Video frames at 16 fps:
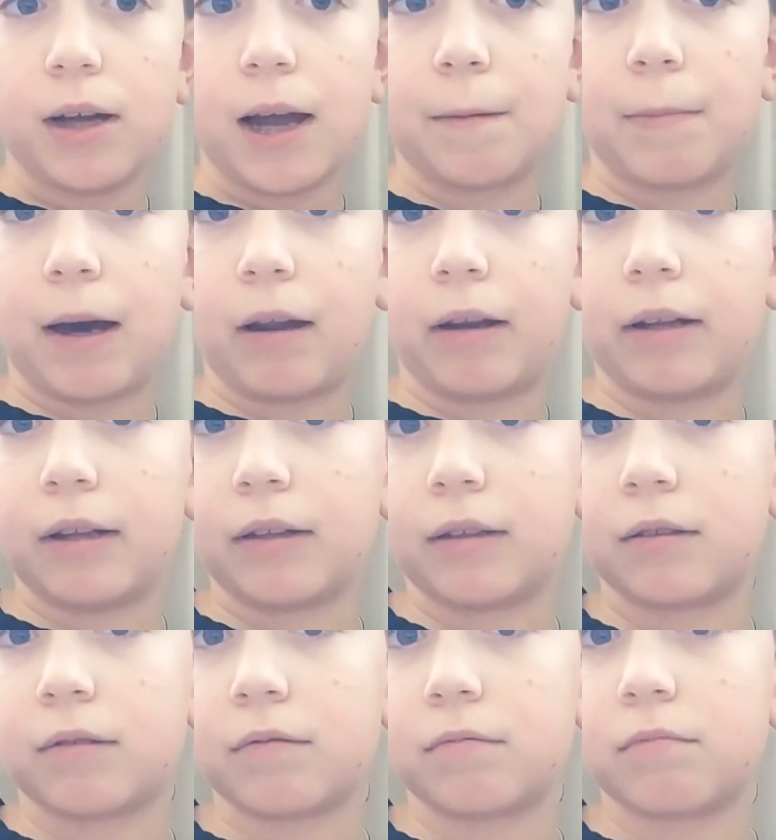
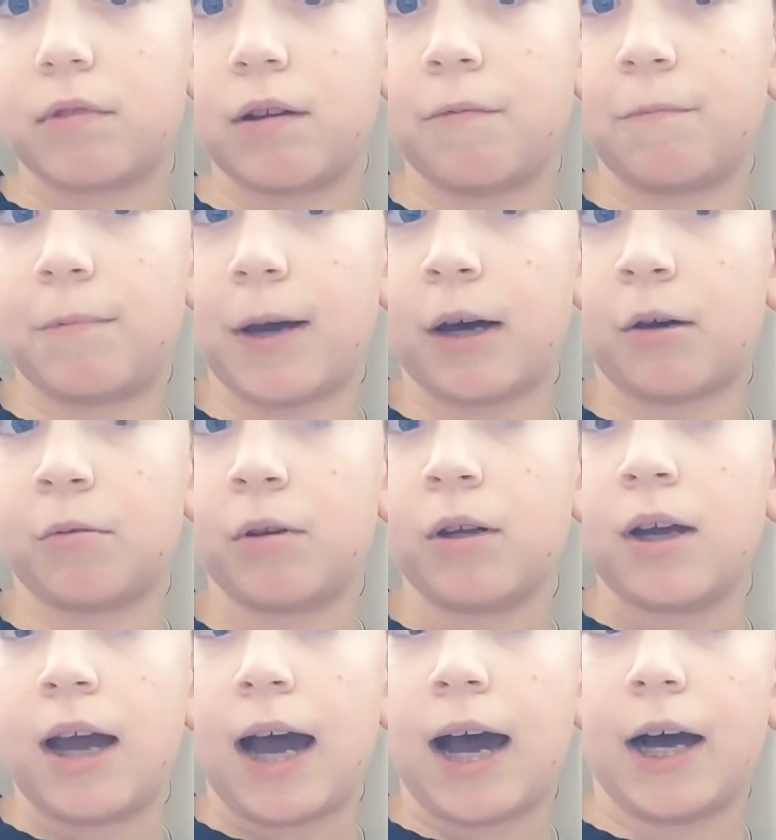about
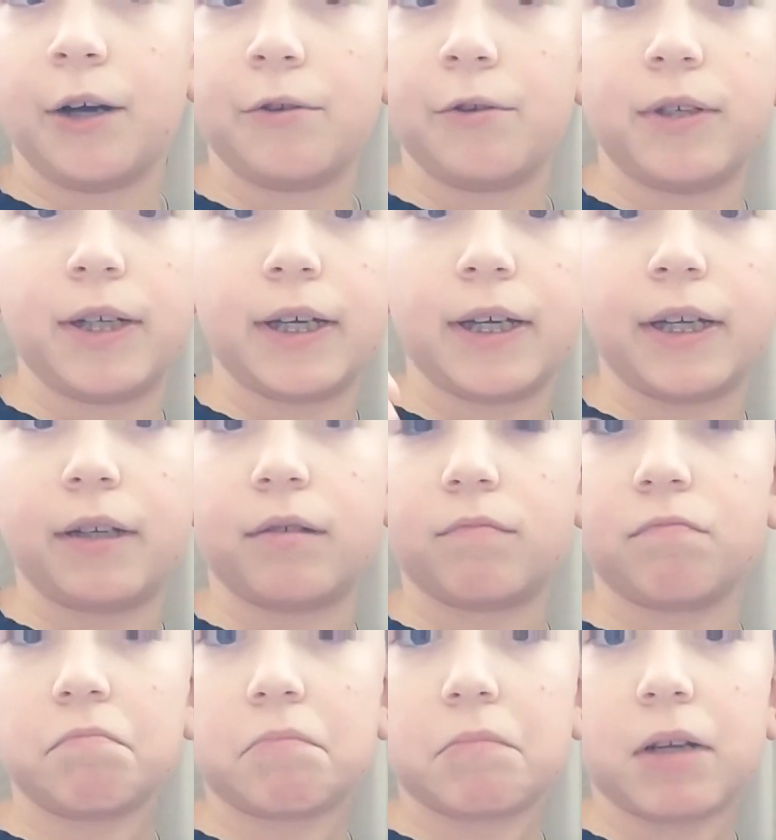how you did
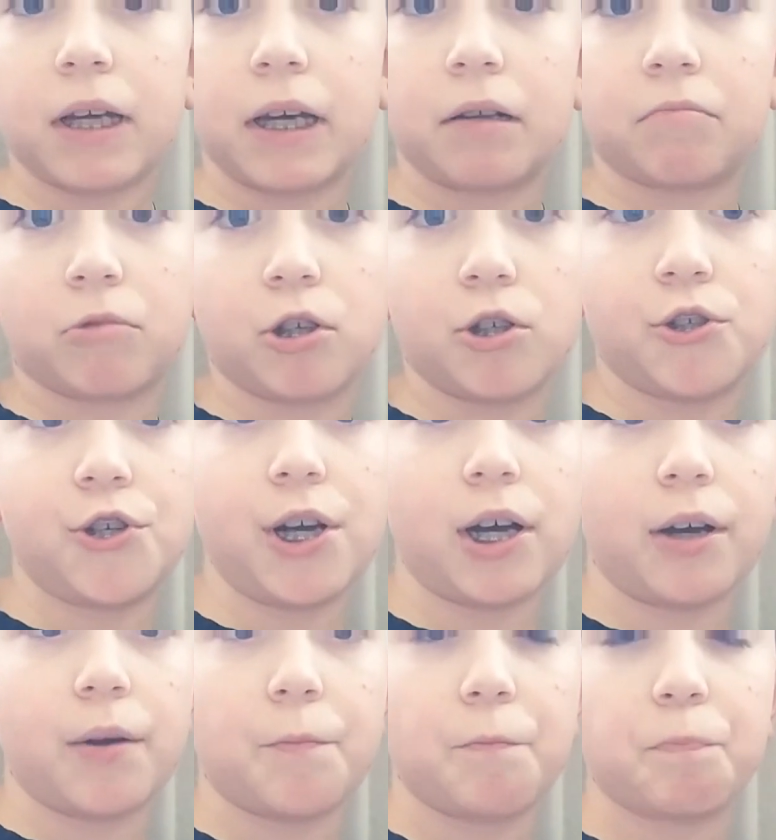and good
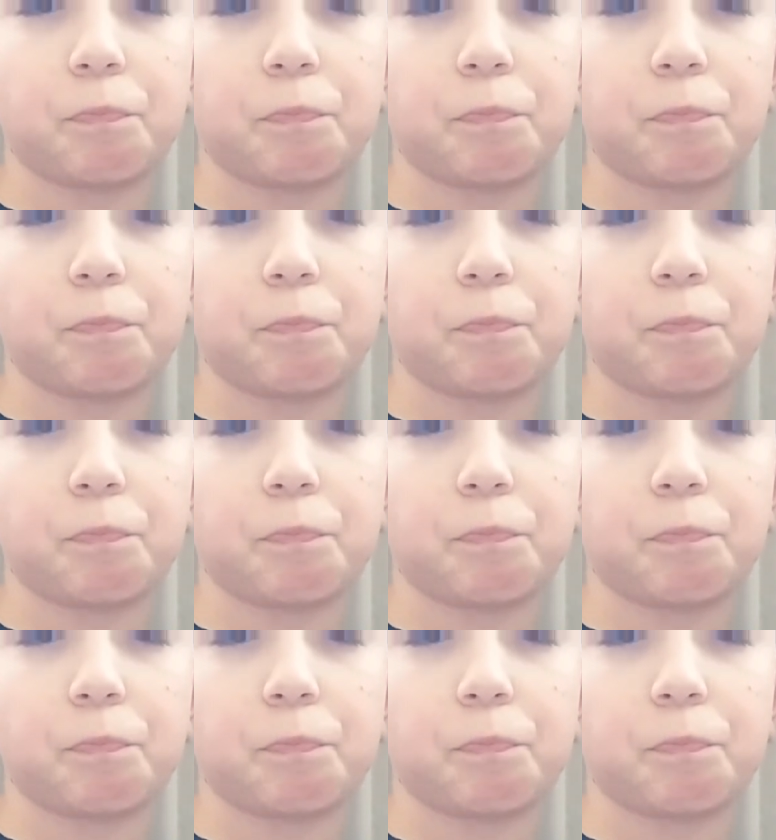job,